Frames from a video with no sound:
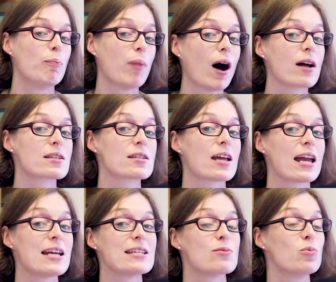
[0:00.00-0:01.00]
but
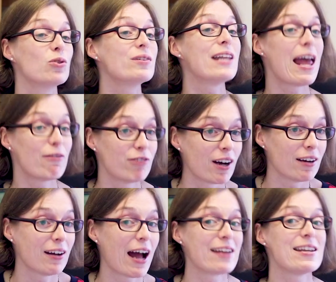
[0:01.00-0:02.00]
it will
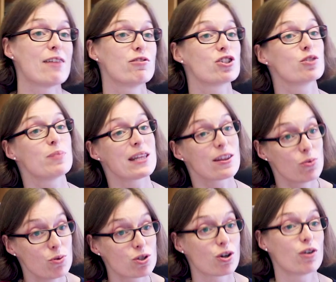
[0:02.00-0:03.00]
never and never should be
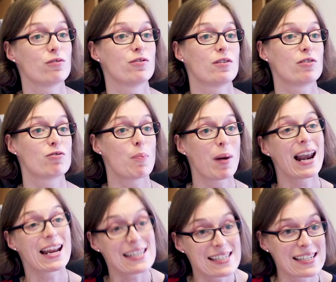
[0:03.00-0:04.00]
thought of
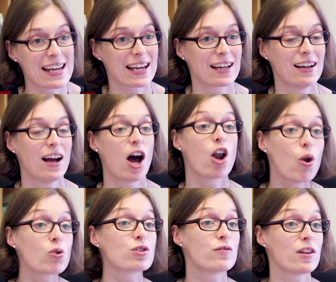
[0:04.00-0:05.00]
replacing a
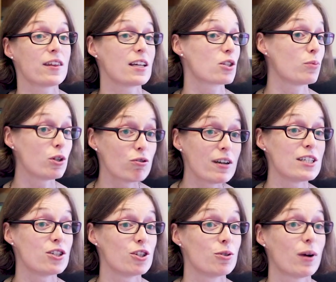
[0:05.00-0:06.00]
lot of the things that we
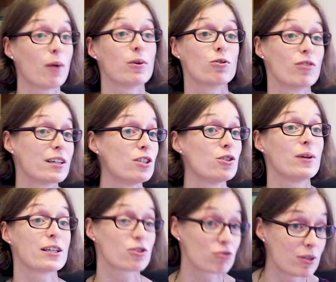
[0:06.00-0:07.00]
already do, and we already do
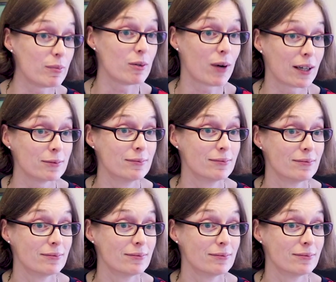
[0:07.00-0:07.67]
extremely well.